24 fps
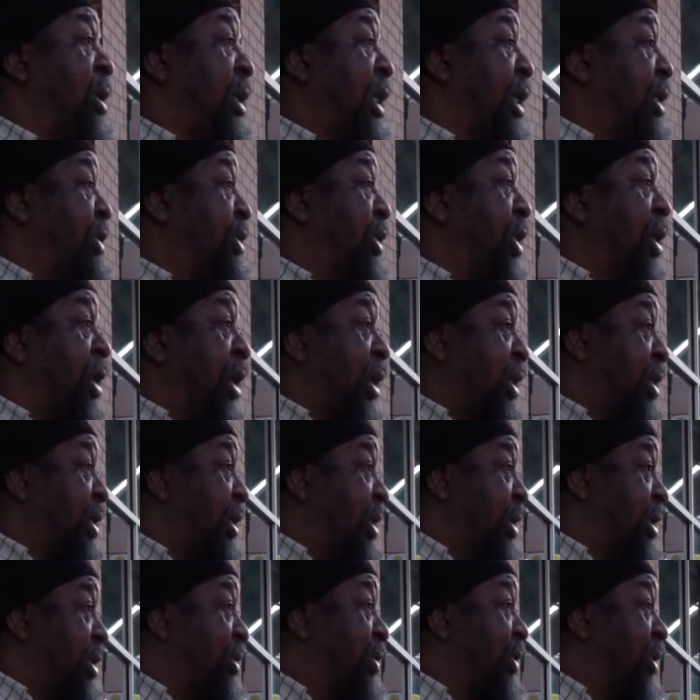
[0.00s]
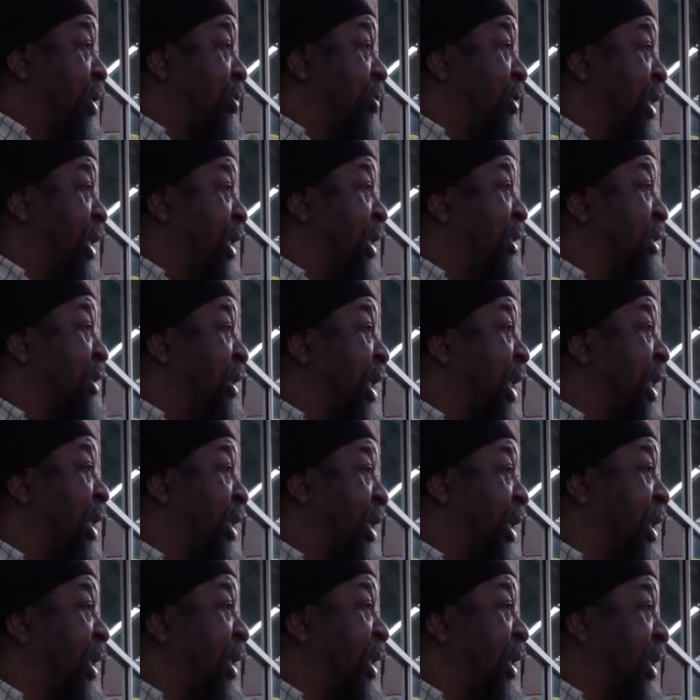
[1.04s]
They dark. You know what I mean? Right, it's yeah, like
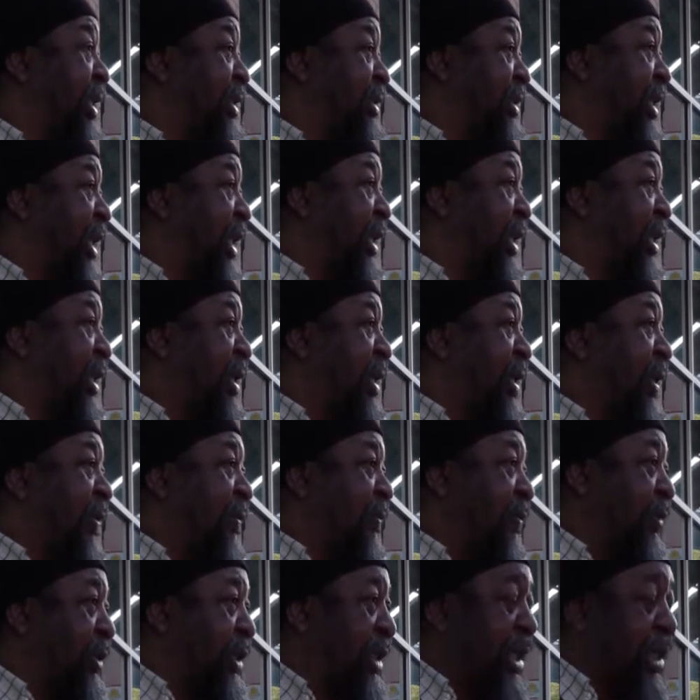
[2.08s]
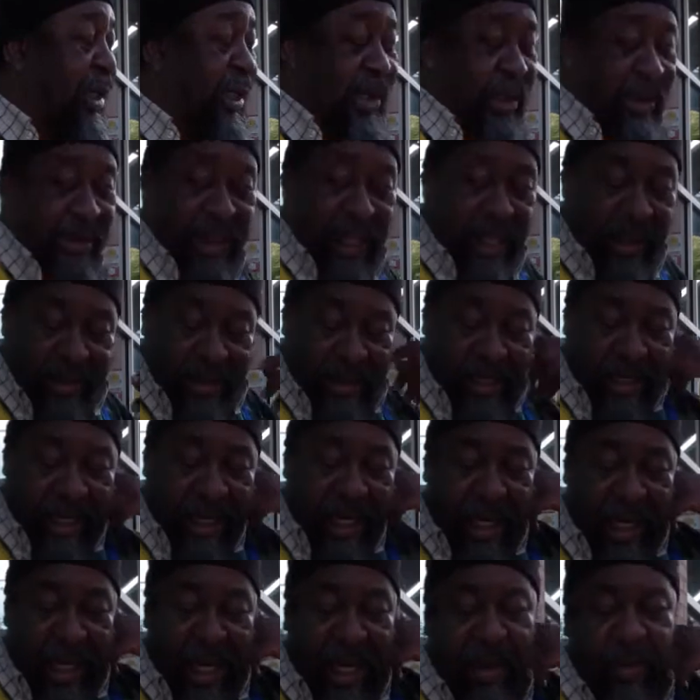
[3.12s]
right. yeah, it's like are dark. yeah, because I think
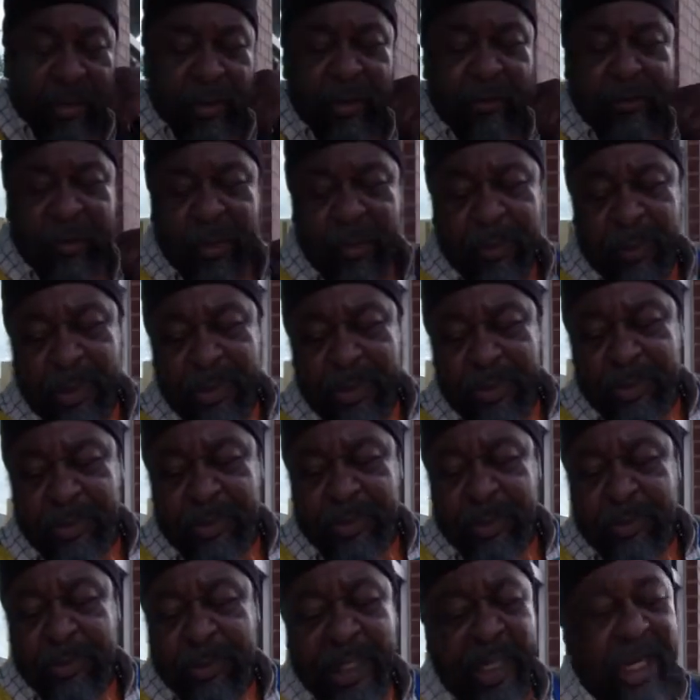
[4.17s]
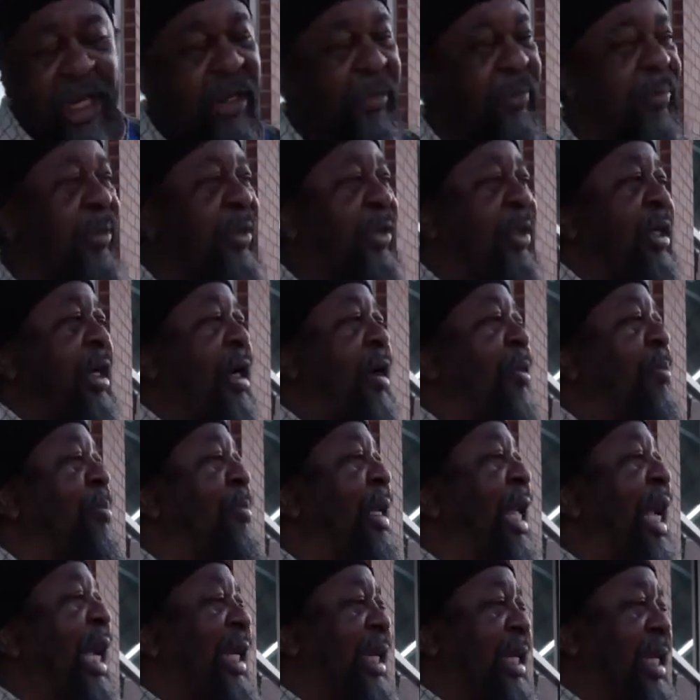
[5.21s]
I I don't know if I brought the book, but I got a book called
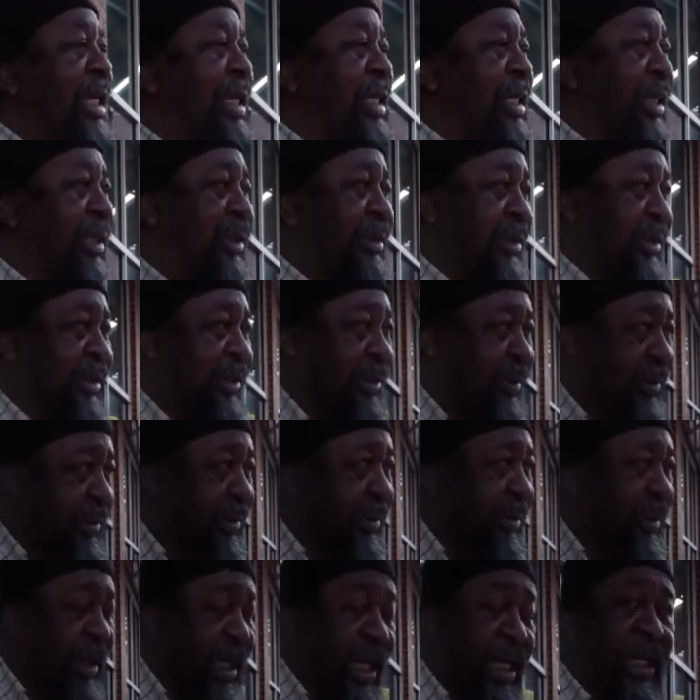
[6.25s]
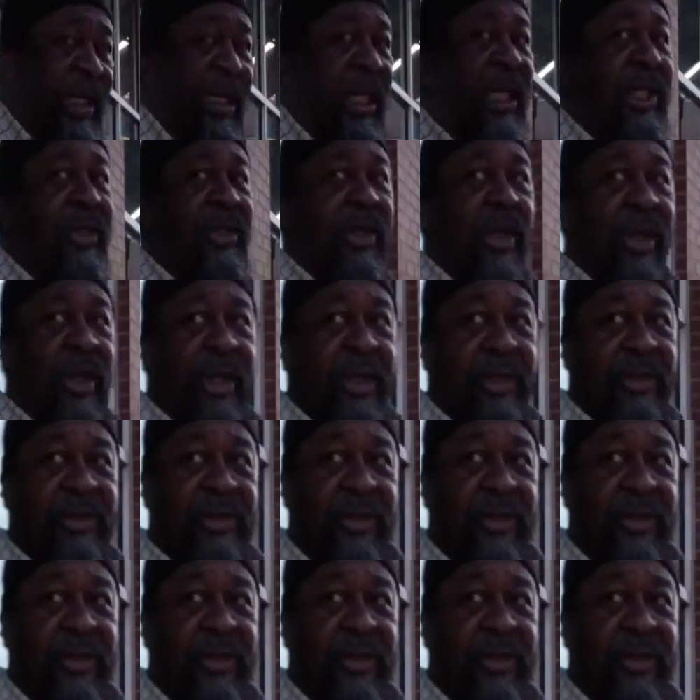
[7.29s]
Black Indians. Mm. They they dark.